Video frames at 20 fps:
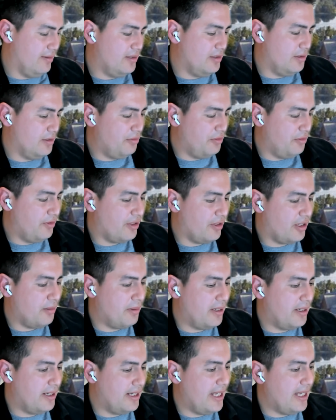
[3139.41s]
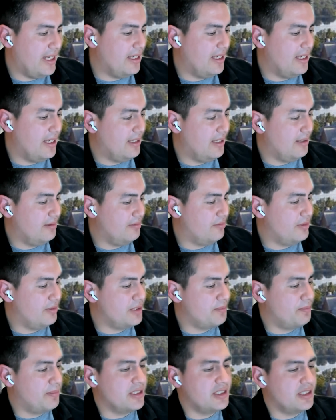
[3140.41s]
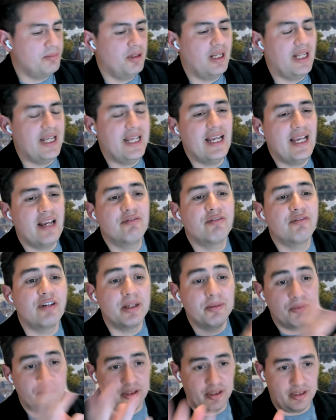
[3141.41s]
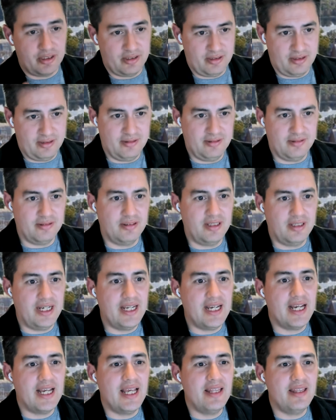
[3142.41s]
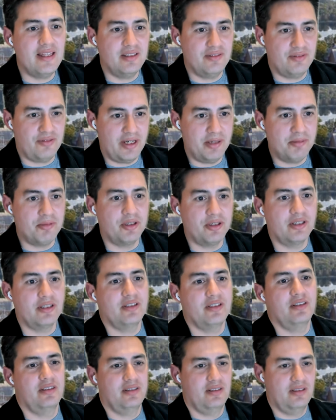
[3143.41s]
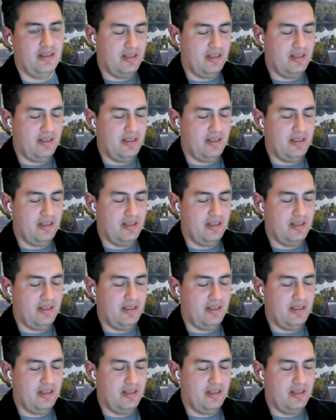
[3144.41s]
So if we talk about responsible AI frameworks or AI ethics frameworks